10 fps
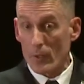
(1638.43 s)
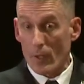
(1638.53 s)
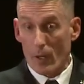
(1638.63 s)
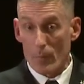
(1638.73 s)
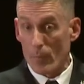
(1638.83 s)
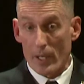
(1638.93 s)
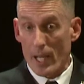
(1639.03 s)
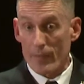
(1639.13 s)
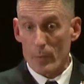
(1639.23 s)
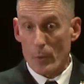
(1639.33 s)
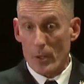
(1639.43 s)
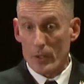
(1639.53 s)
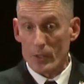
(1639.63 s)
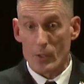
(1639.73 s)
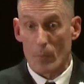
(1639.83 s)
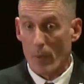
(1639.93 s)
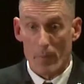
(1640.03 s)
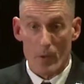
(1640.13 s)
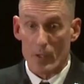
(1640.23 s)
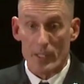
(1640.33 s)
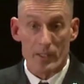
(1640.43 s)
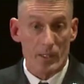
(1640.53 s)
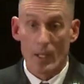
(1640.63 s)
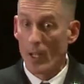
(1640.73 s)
our, my Navy partners or my Marines,